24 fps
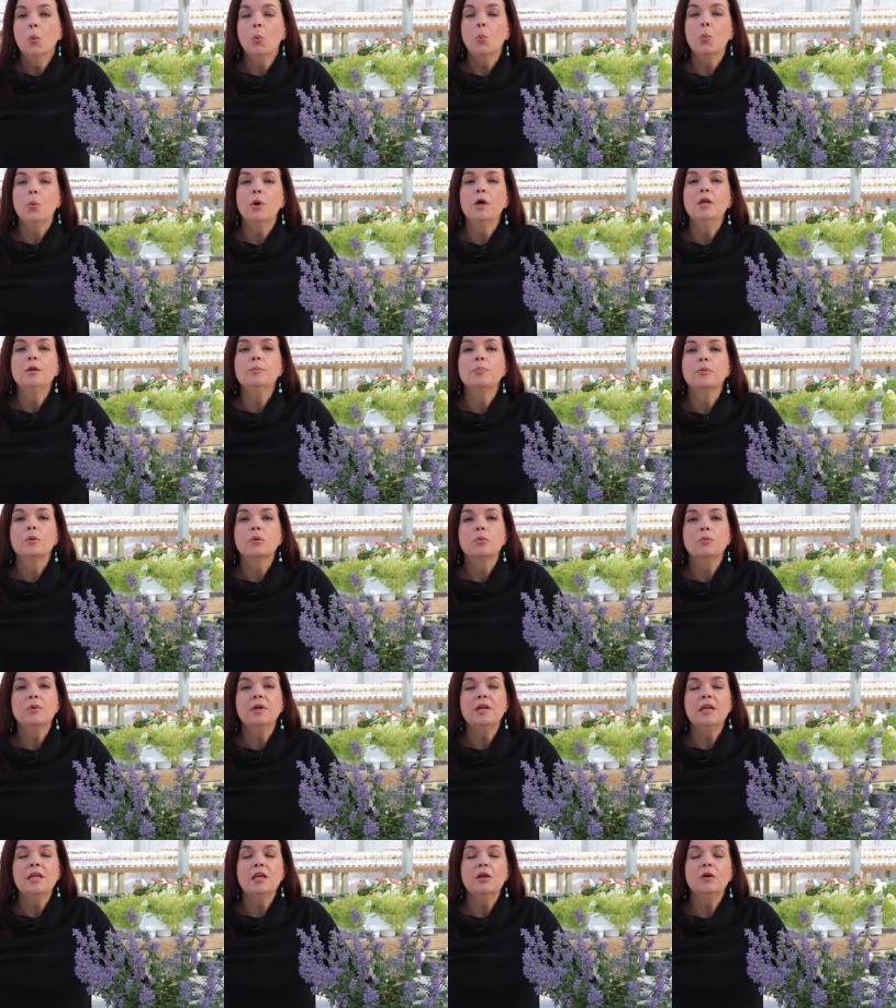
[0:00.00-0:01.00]
one
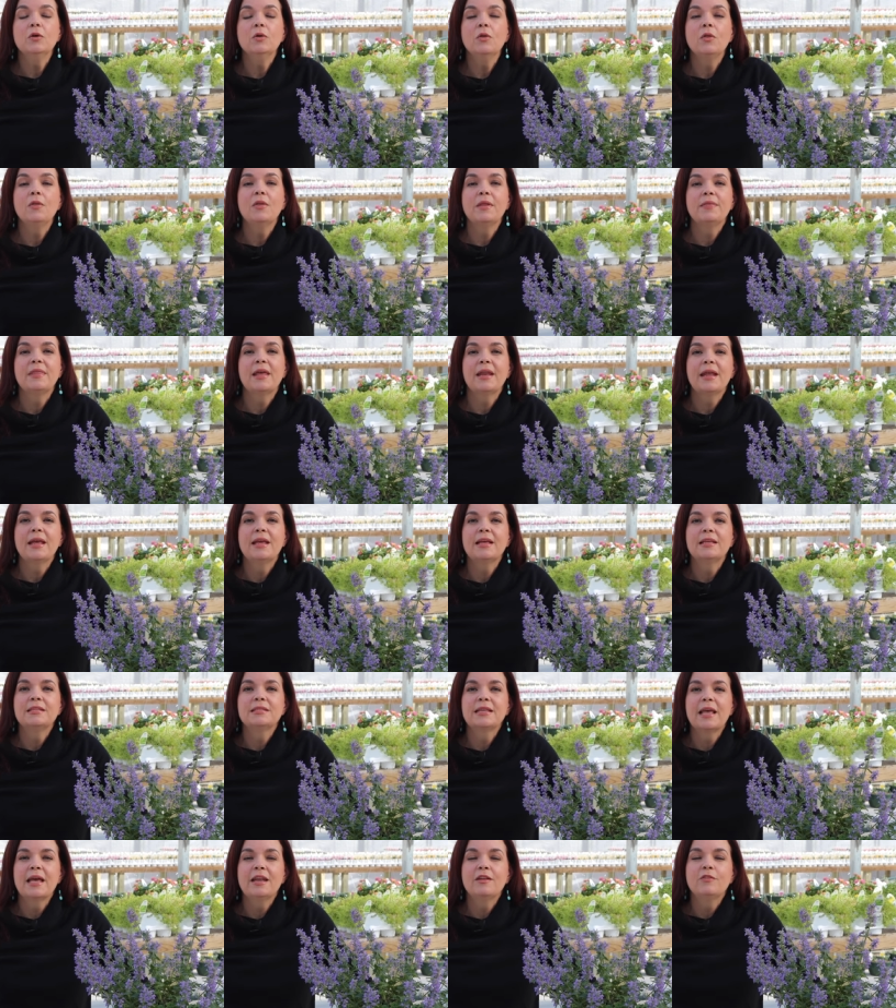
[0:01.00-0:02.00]
perennial that
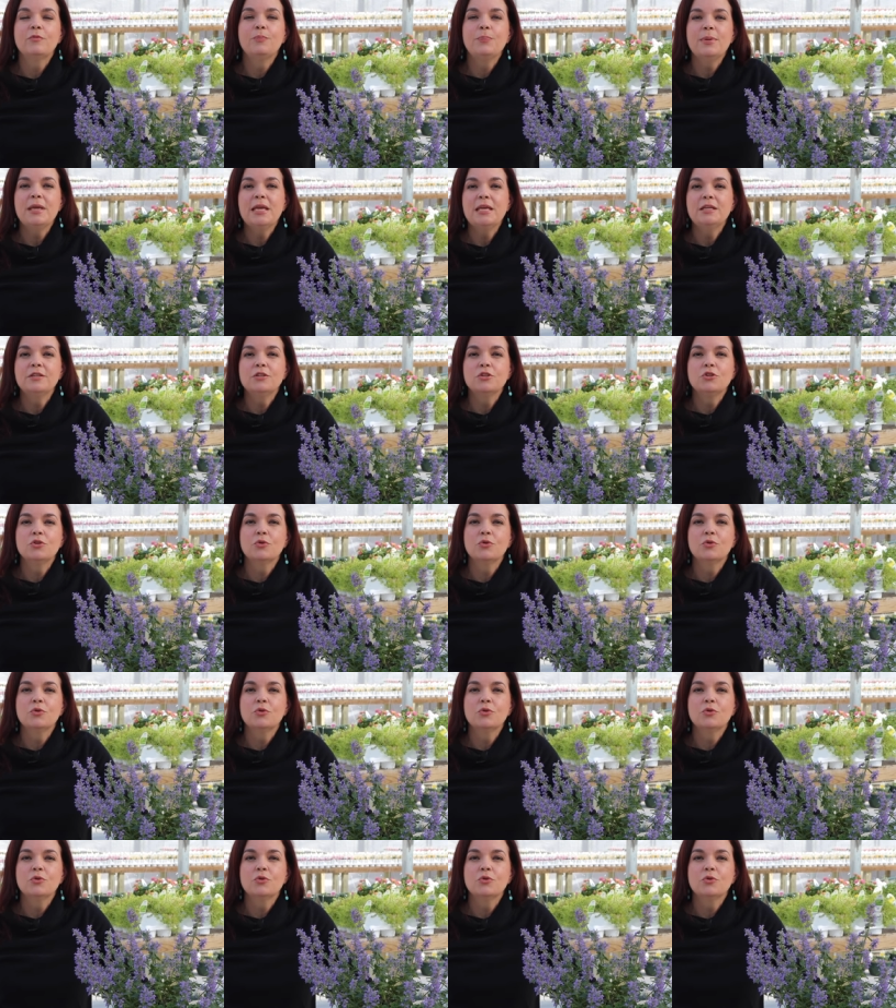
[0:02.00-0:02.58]
has kind of piqued